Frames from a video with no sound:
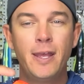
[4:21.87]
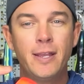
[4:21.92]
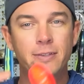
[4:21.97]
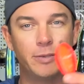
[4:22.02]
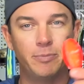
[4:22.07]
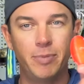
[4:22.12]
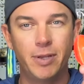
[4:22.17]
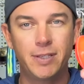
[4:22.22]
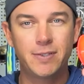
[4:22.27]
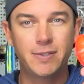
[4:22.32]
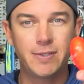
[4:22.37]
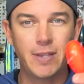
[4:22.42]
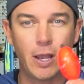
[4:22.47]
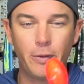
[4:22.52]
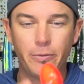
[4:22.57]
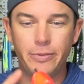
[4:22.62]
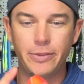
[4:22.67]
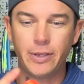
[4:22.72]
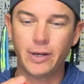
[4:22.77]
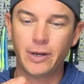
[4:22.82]
It's a bit
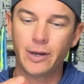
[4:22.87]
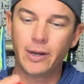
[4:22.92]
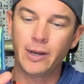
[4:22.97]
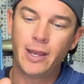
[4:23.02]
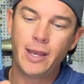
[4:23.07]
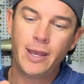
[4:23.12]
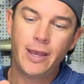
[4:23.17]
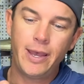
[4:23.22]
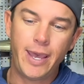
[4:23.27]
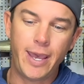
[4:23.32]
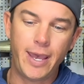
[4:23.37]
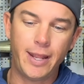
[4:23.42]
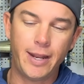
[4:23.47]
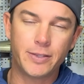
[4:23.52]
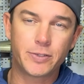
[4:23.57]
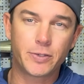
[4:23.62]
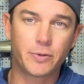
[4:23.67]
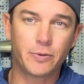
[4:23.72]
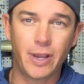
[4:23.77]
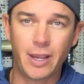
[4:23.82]
stealthier, and
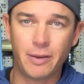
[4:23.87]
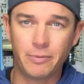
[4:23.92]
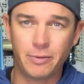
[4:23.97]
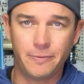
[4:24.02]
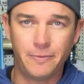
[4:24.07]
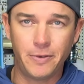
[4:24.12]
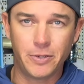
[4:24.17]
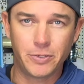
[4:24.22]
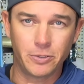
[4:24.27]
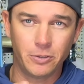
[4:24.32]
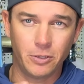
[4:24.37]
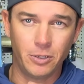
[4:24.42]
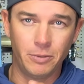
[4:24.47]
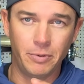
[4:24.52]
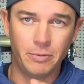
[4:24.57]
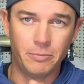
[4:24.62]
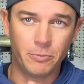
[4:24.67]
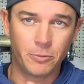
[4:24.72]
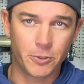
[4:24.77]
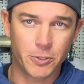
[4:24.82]
it's great when the fish are a little
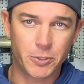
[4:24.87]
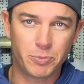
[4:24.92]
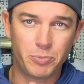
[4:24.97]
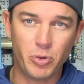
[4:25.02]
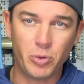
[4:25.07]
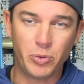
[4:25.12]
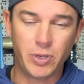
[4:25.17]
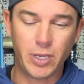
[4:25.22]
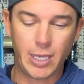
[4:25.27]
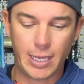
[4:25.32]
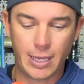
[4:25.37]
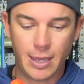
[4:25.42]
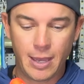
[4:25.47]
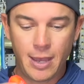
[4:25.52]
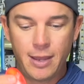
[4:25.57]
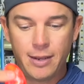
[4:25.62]
bit more spooky.